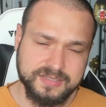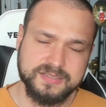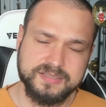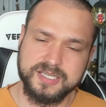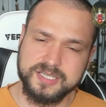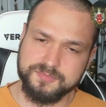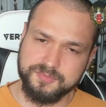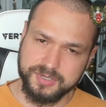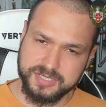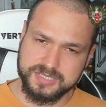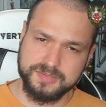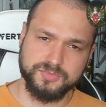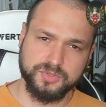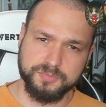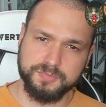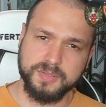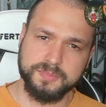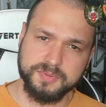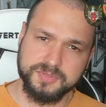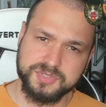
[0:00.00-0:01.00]
It does bring some new
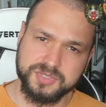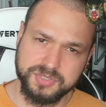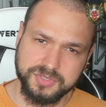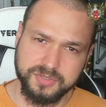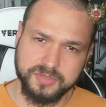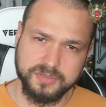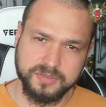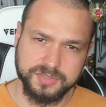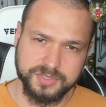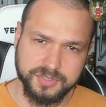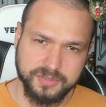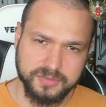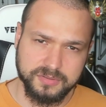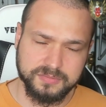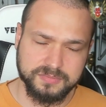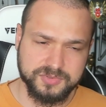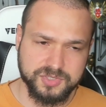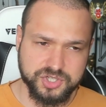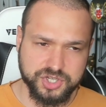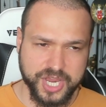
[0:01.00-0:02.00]
people to your
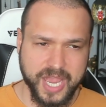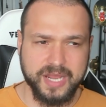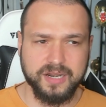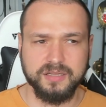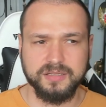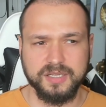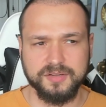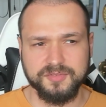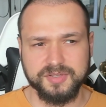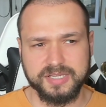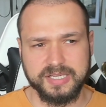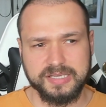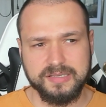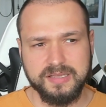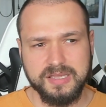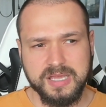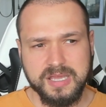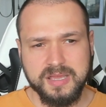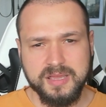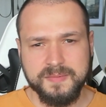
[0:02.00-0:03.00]
channel and
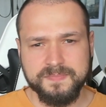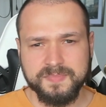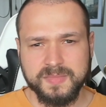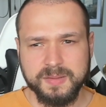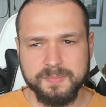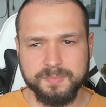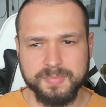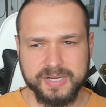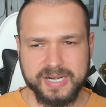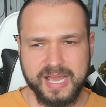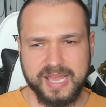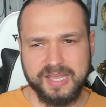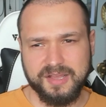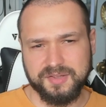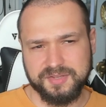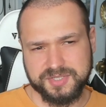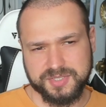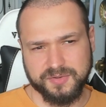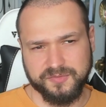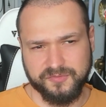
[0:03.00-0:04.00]
everything. But I
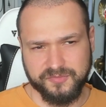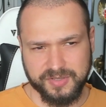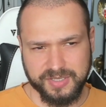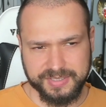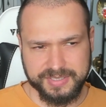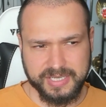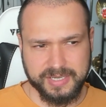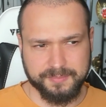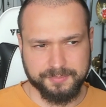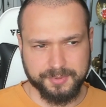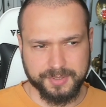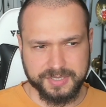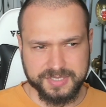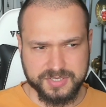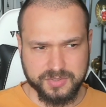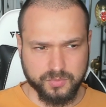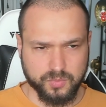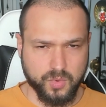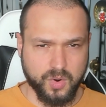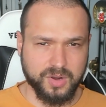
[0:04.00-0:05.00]
also feel that it brings
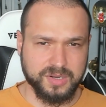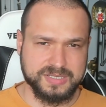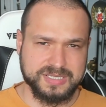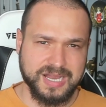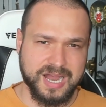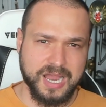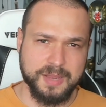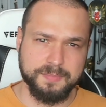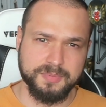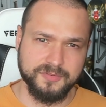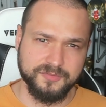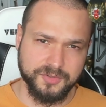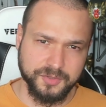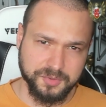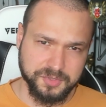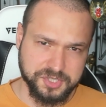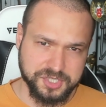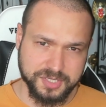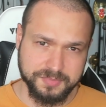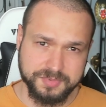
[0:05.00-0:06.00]
the wrong type of
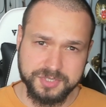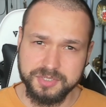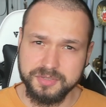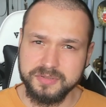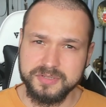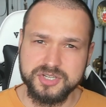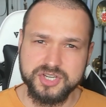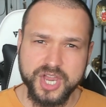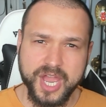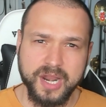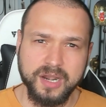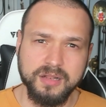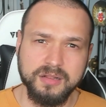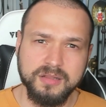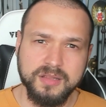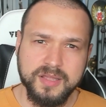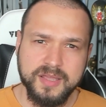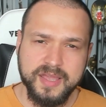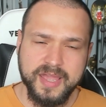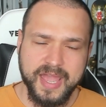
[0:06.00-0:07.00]
viewership to your channel.
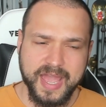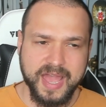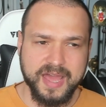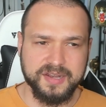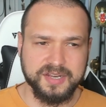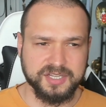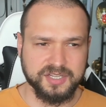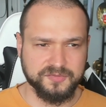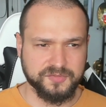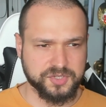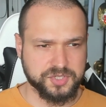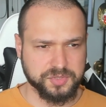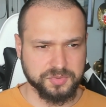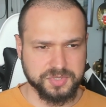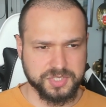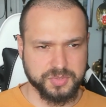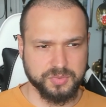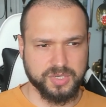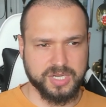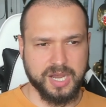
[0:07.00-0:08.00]
And
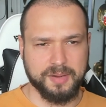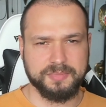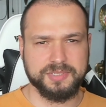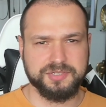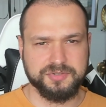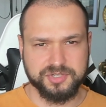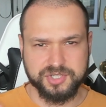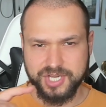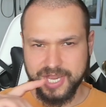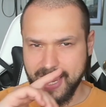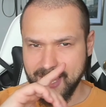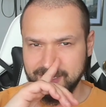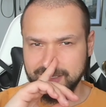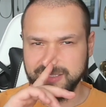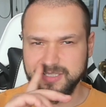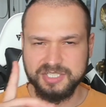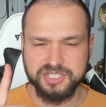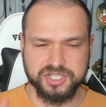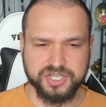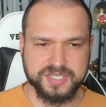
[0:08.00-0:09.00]
individuals who will come into your
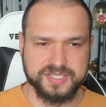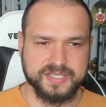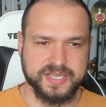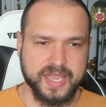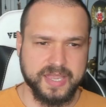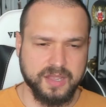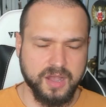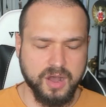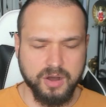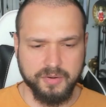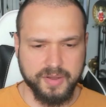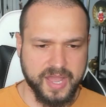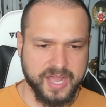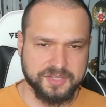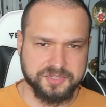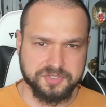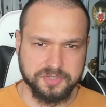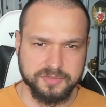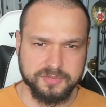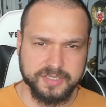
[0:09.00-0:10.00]
channel and just say, oh,
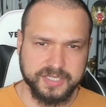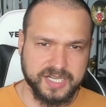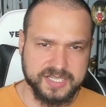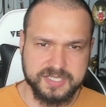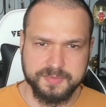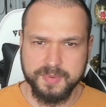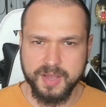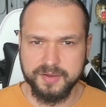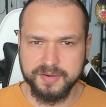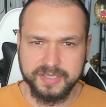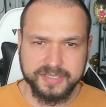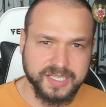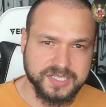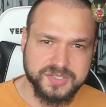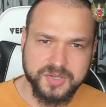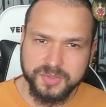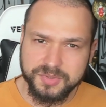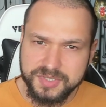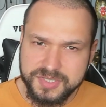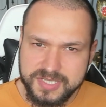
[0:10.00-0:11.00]
enter, and that's about it.
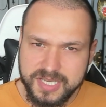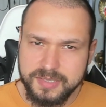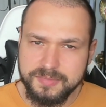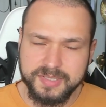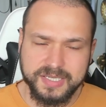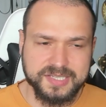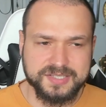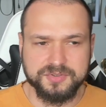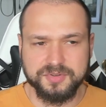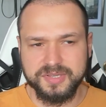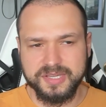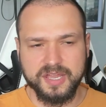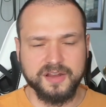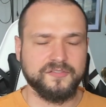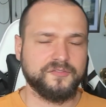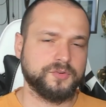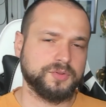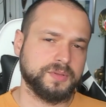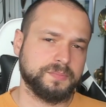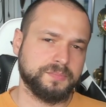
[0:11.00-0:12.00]
That's all they'll say, because they're there
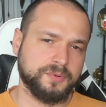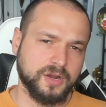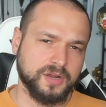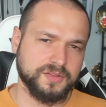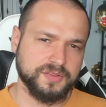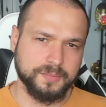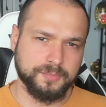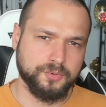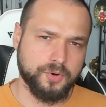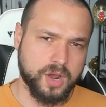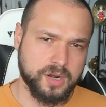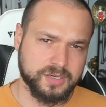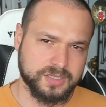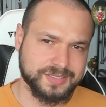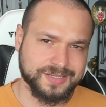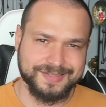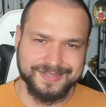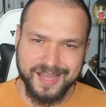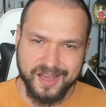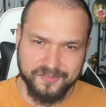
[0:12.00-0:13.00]
for the
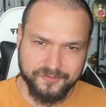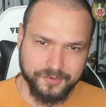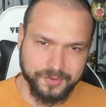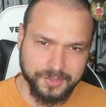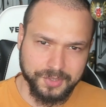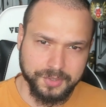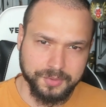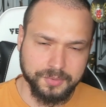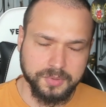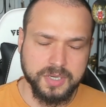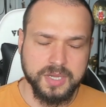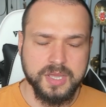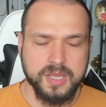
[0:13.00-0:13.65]
product and not for you.